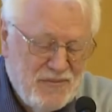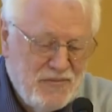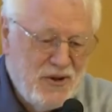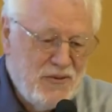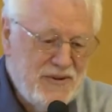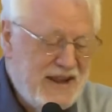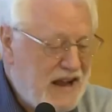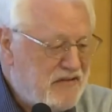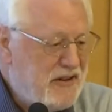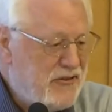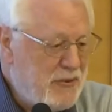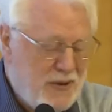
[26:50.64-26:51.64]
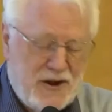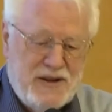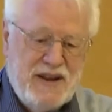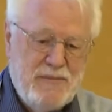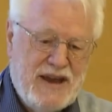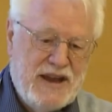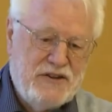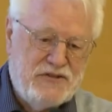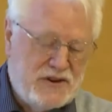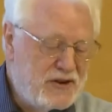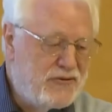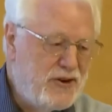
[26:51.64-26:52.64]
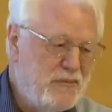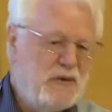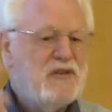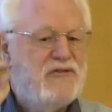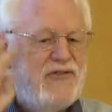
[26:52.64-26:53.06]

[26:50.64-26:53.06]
So guess if the marketing manager confirmed it was